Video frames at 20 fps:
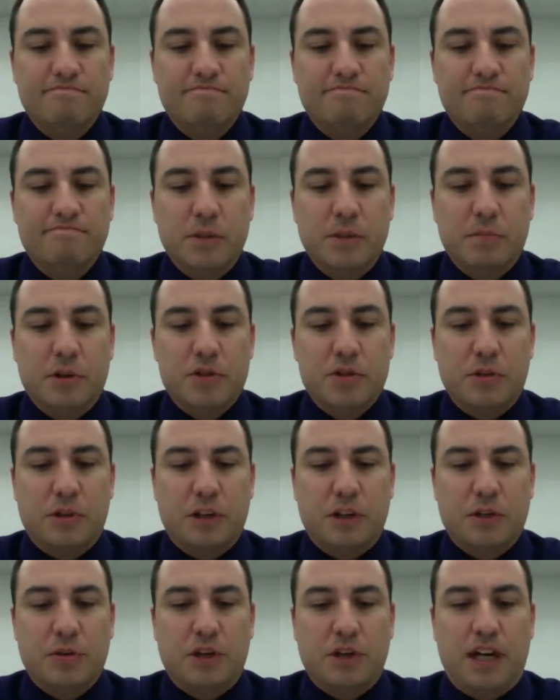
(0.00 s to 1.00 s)
personal
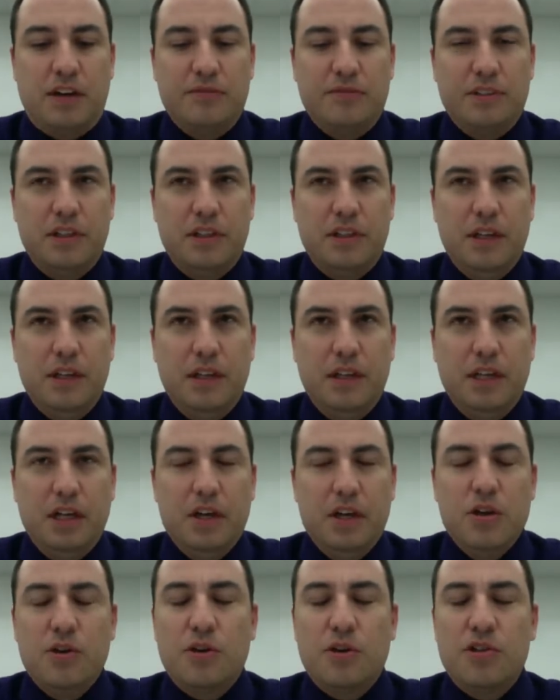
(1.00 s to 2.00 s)
aircraft.
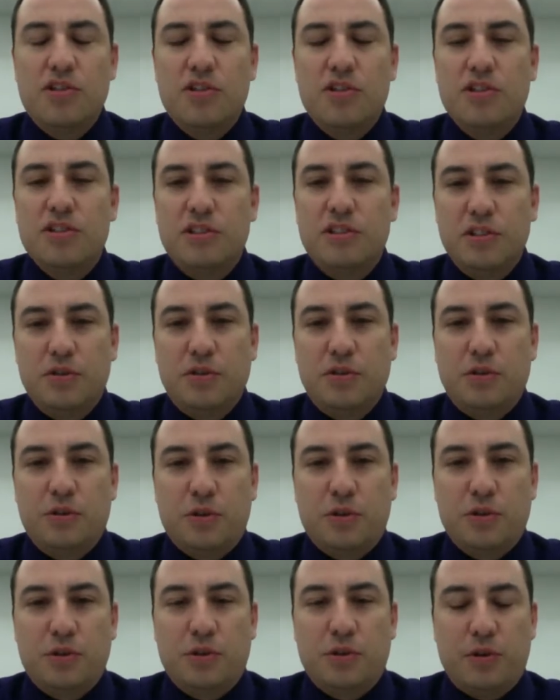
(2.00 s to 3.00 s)
You're
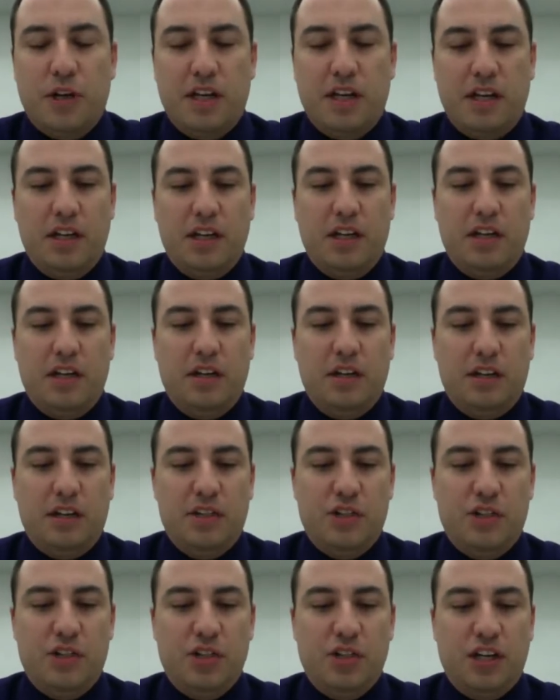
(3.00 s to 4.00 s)
still creating a
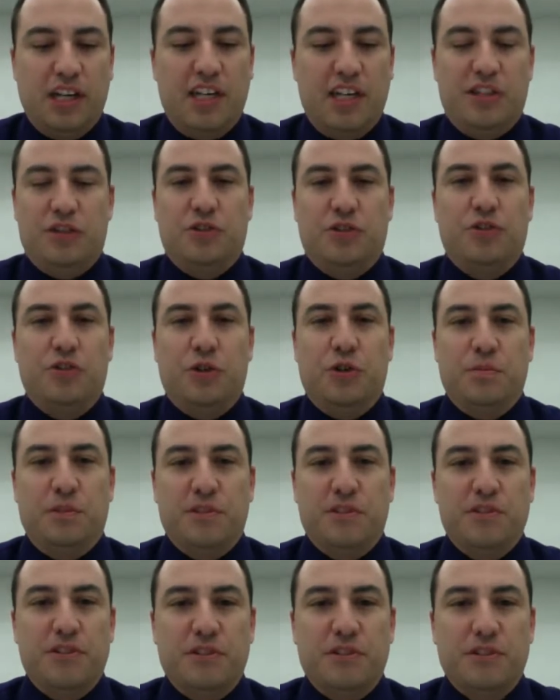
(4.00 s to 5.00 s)
giant
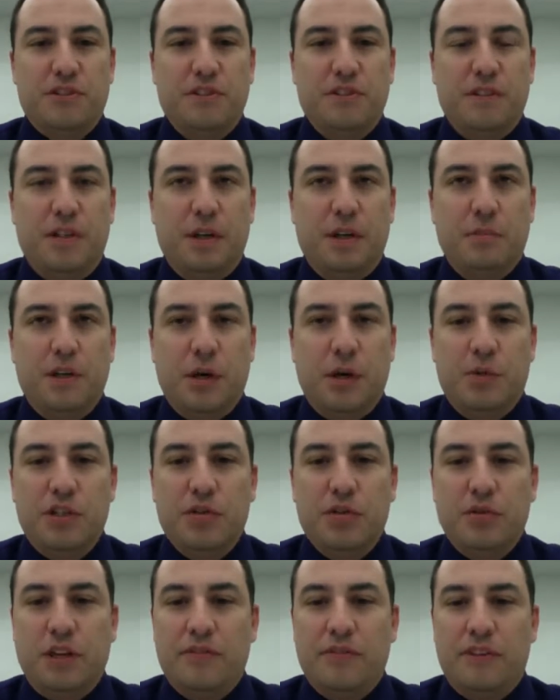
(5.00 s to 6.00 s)
disturbance, and we just
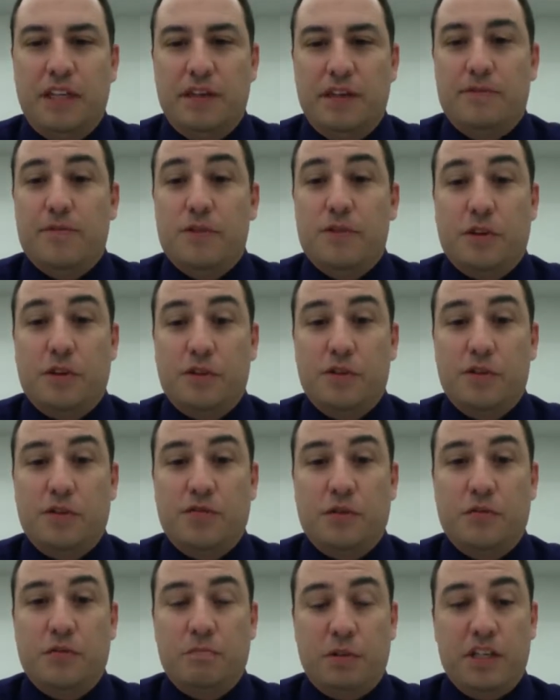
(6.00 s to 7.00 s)
don't have the infrastructure
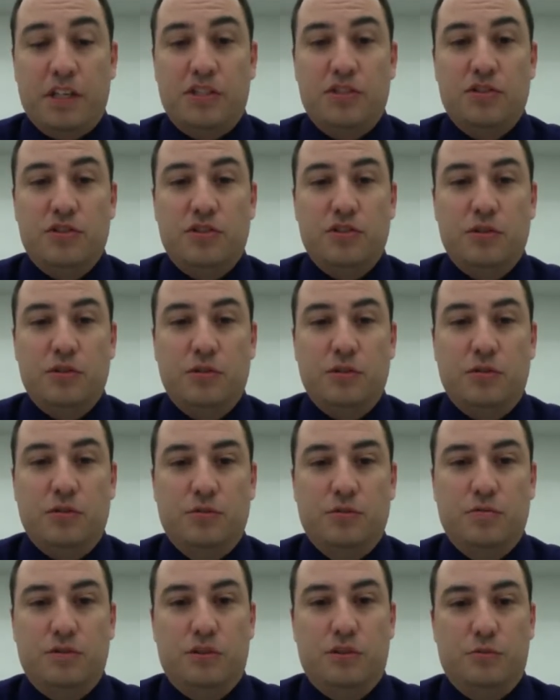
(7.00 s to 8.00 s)
for places to
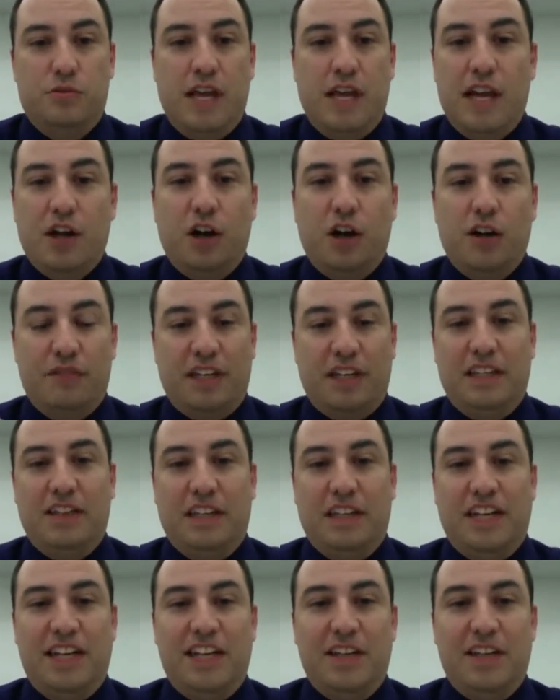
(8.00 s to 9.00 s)
take off and
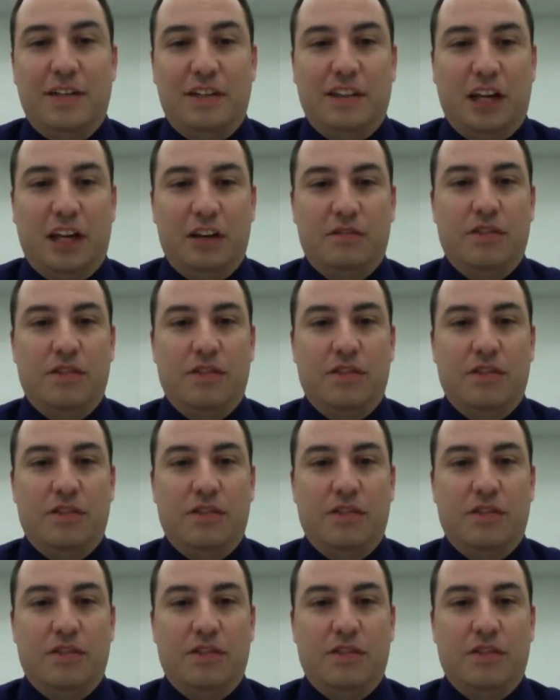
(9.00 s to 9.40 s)
land in that